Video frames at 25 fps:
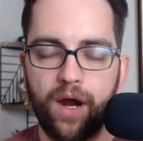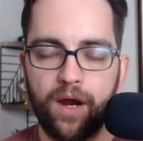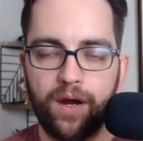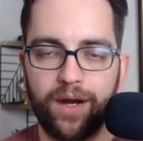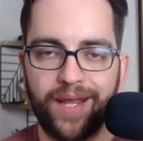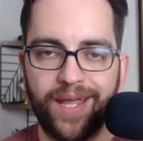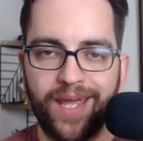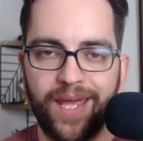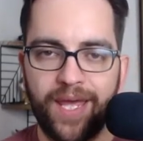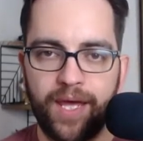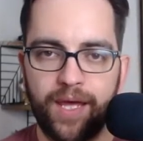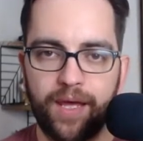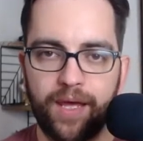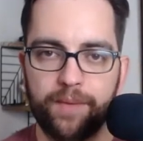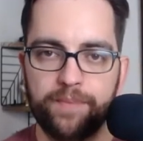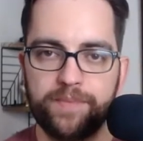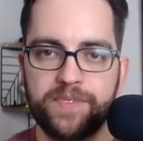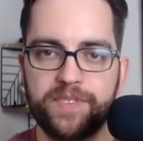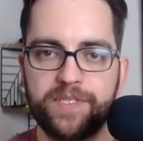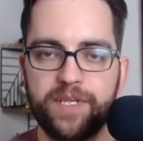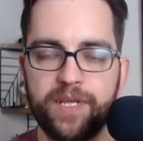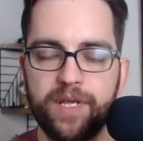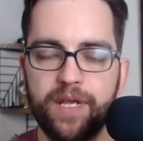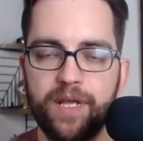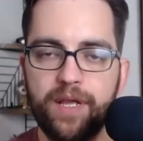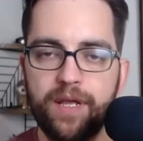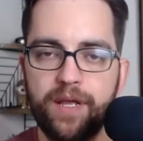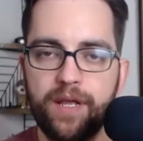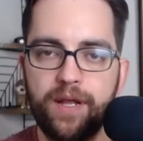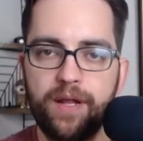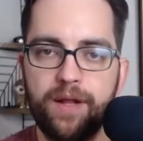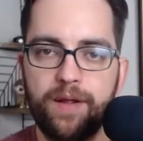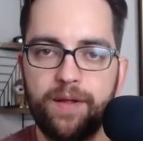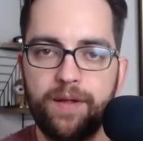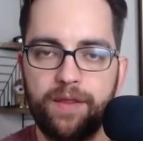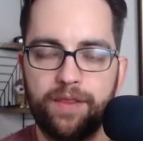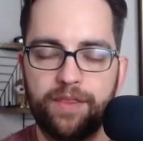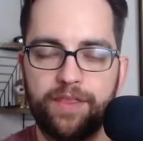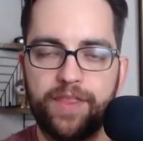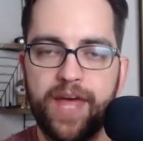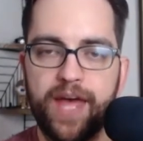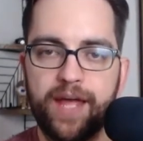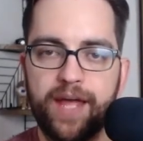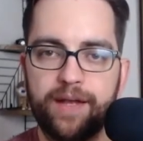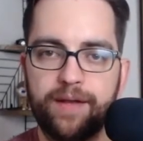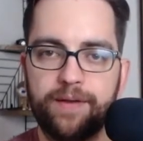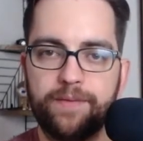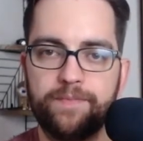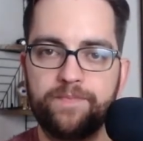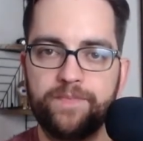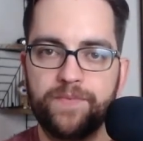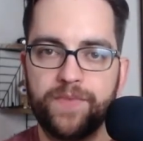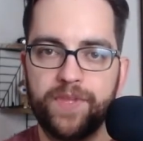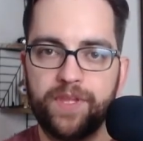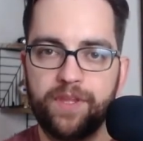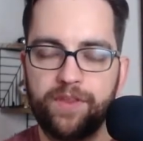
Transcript: our hips, then